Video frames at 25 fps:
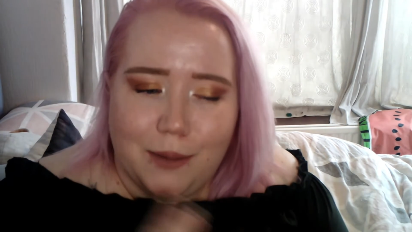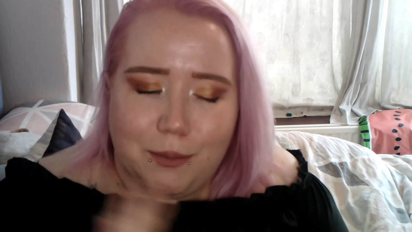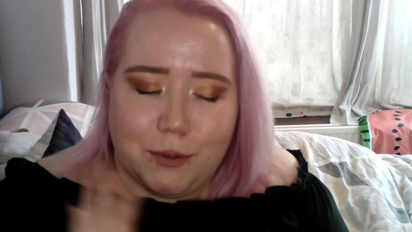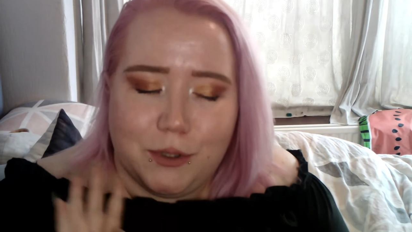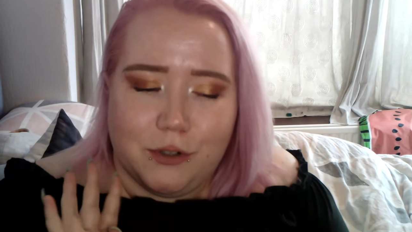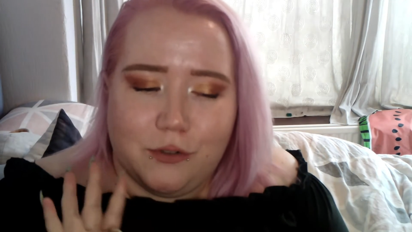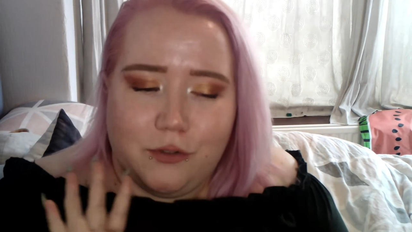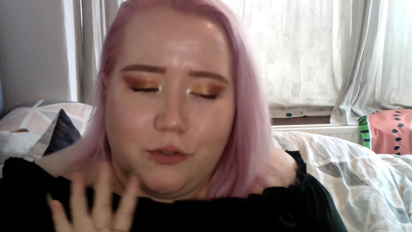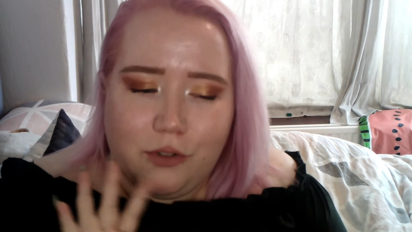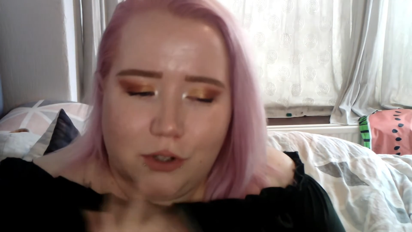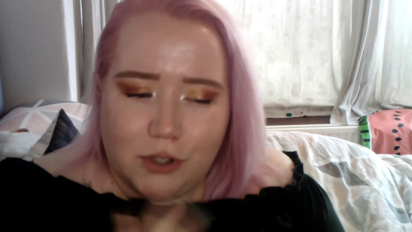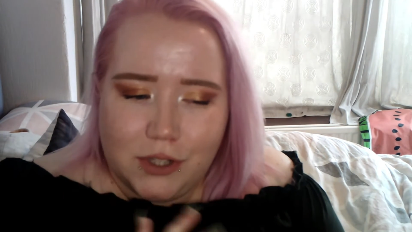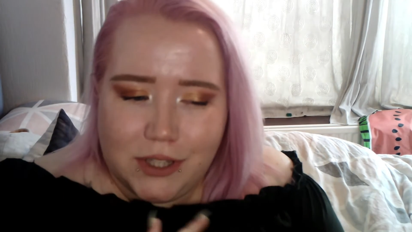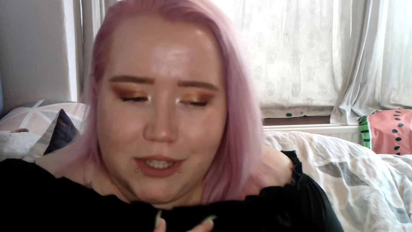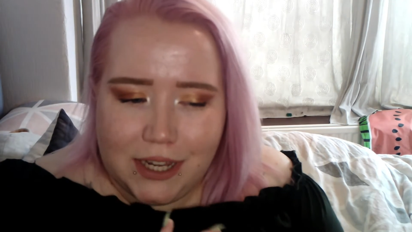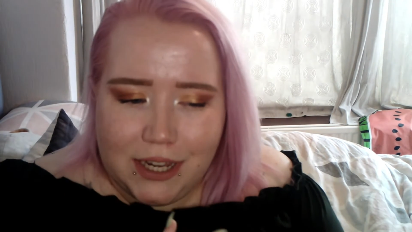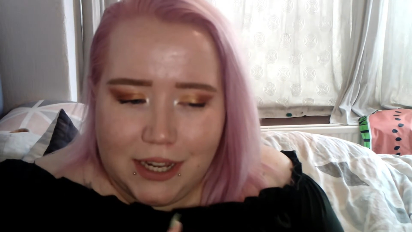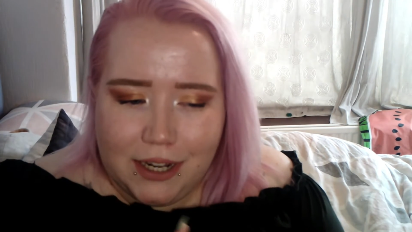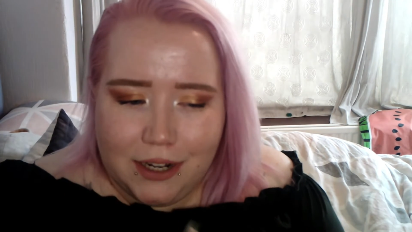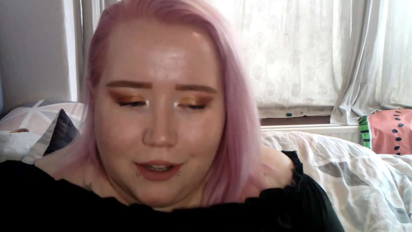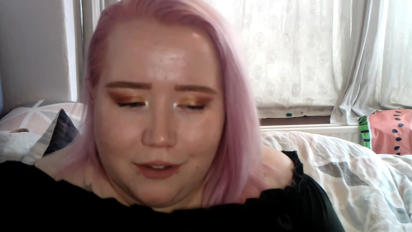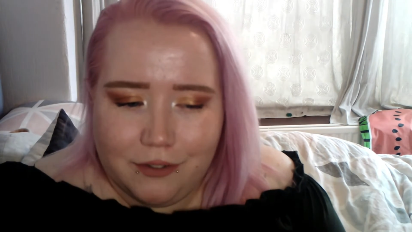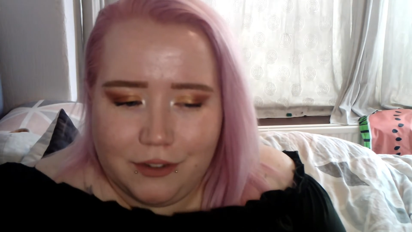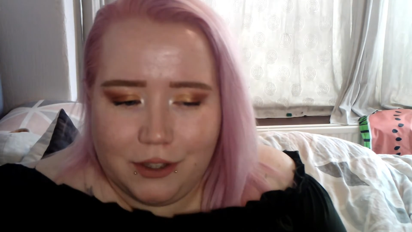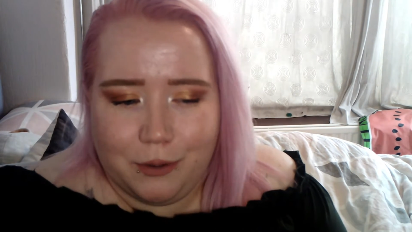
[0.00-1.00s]
episode
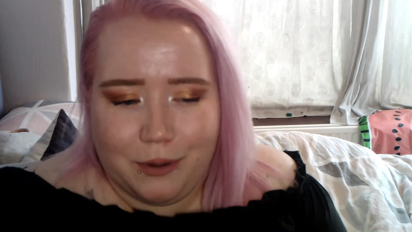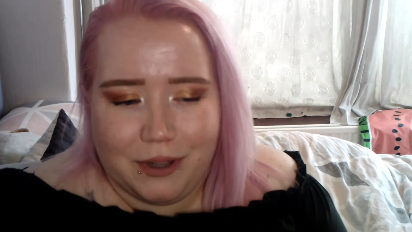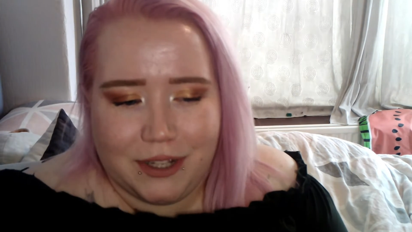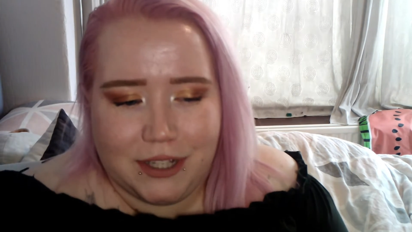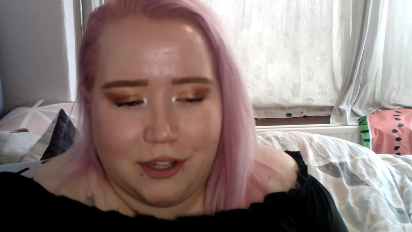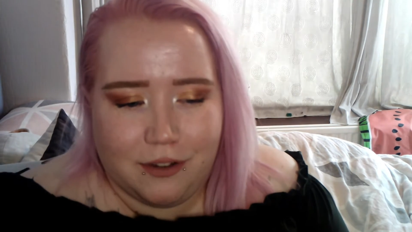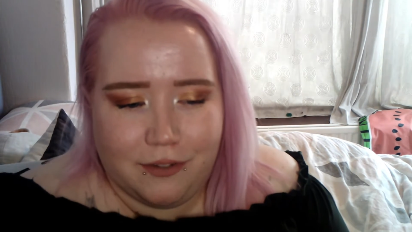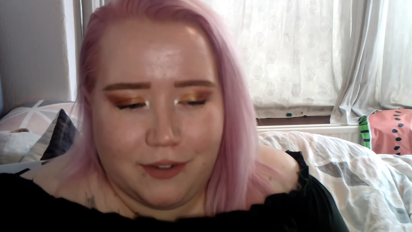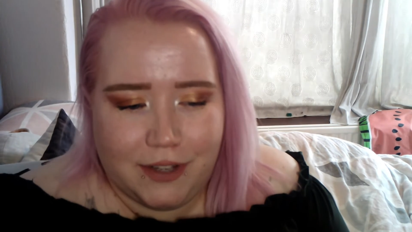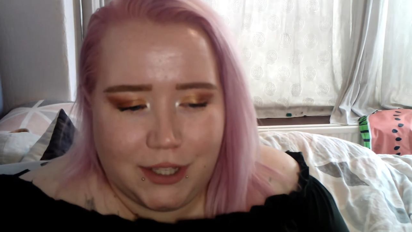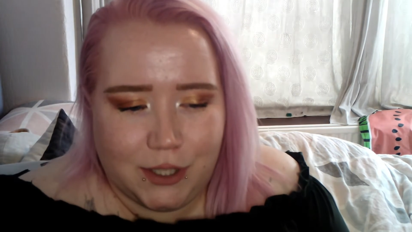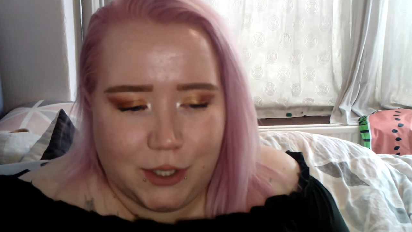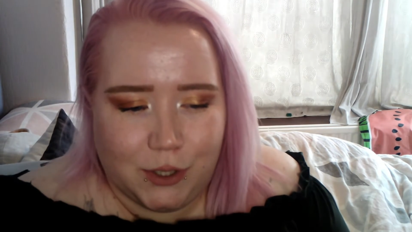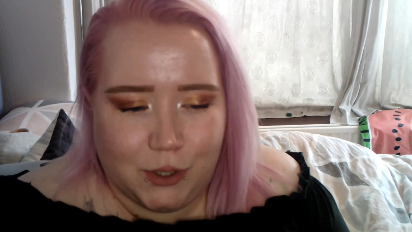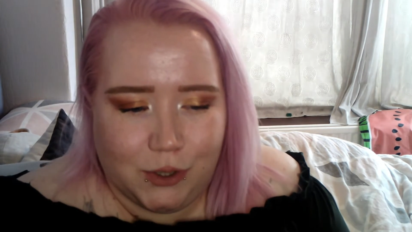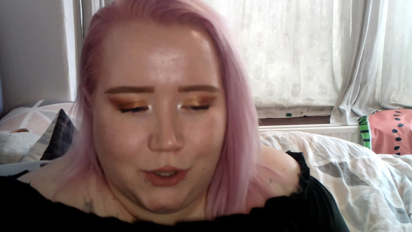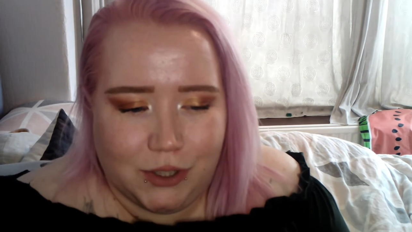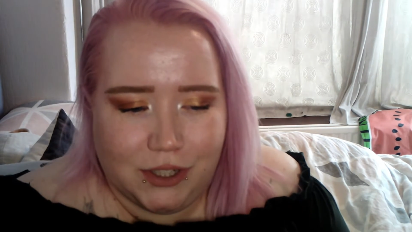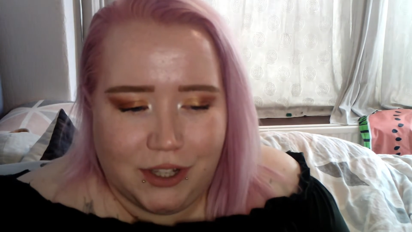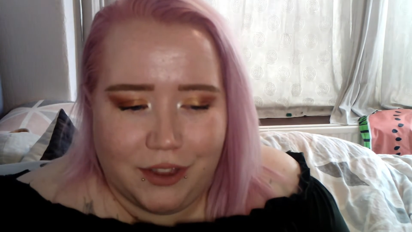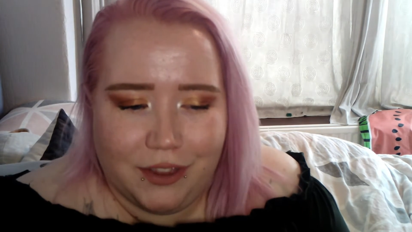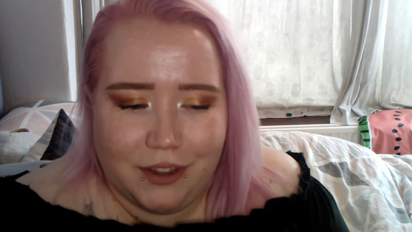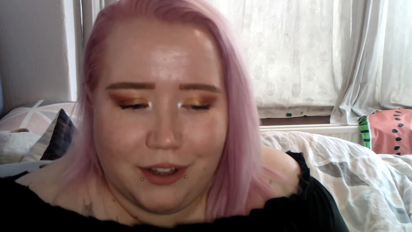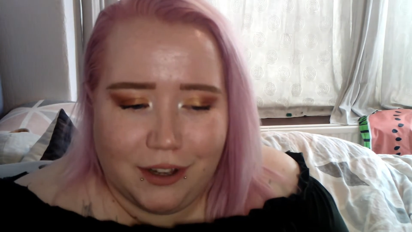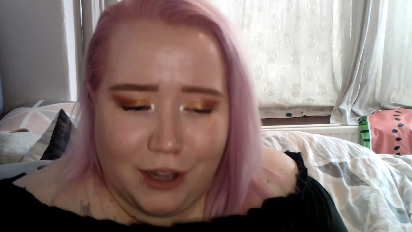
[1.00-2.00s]
14 of the US Office
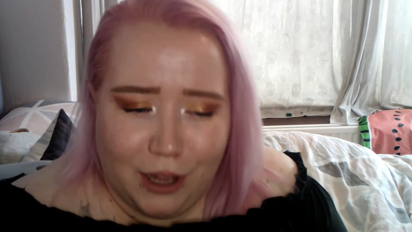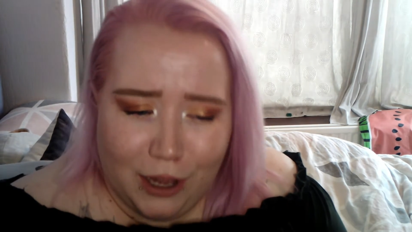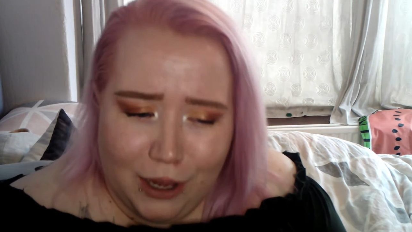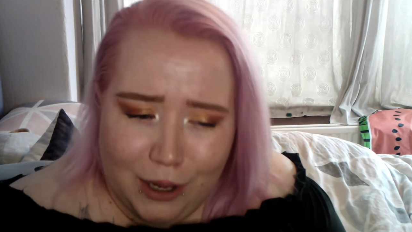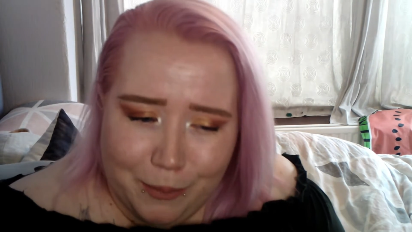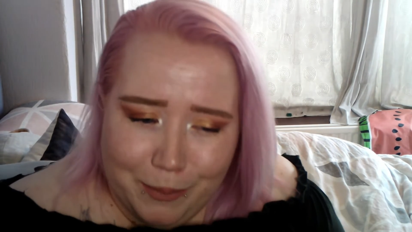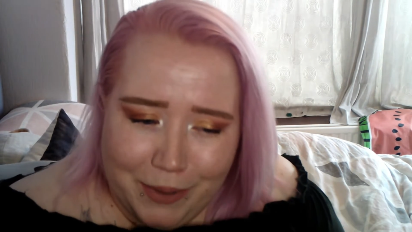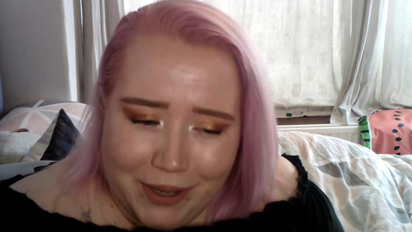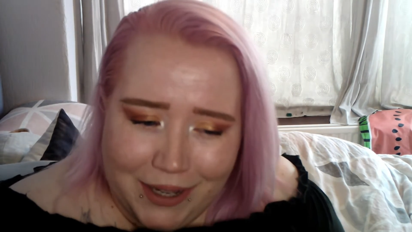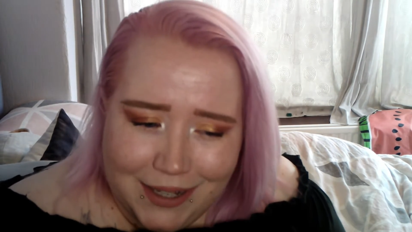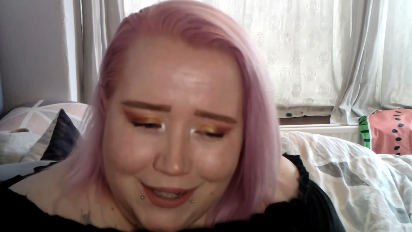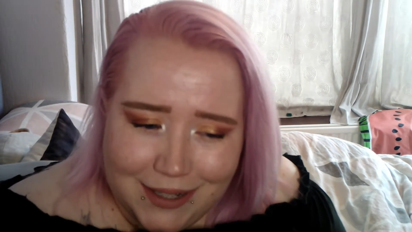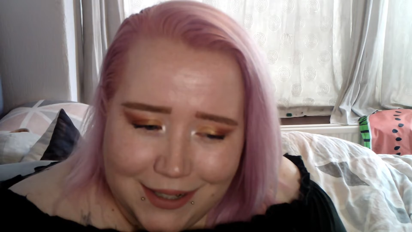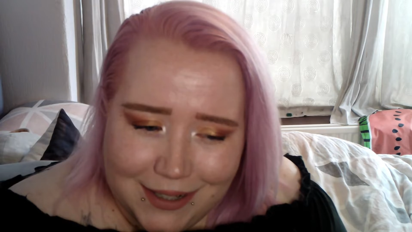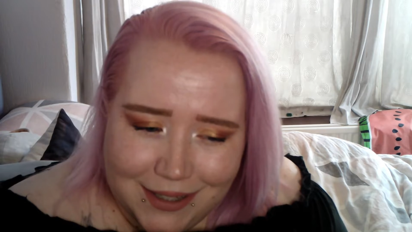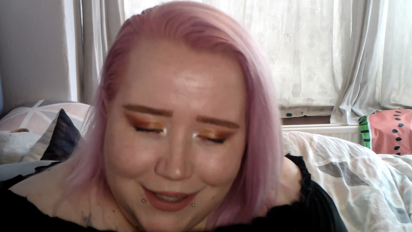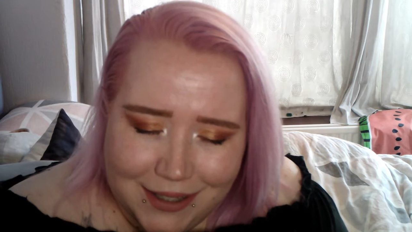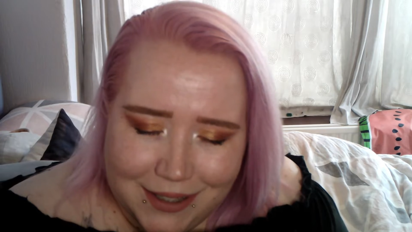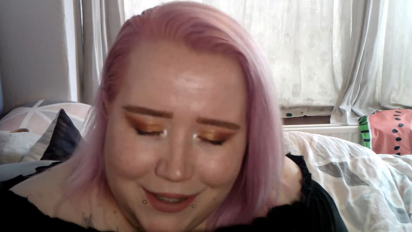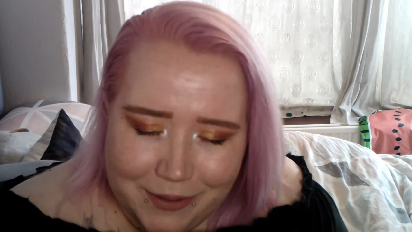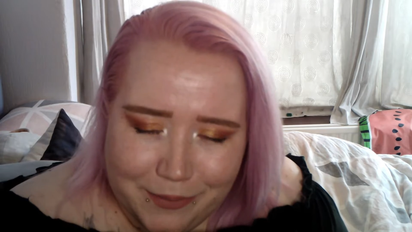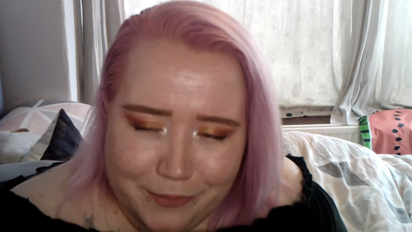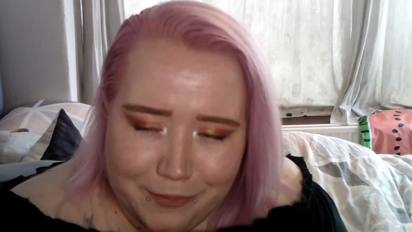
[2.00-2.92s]
called The Carpet.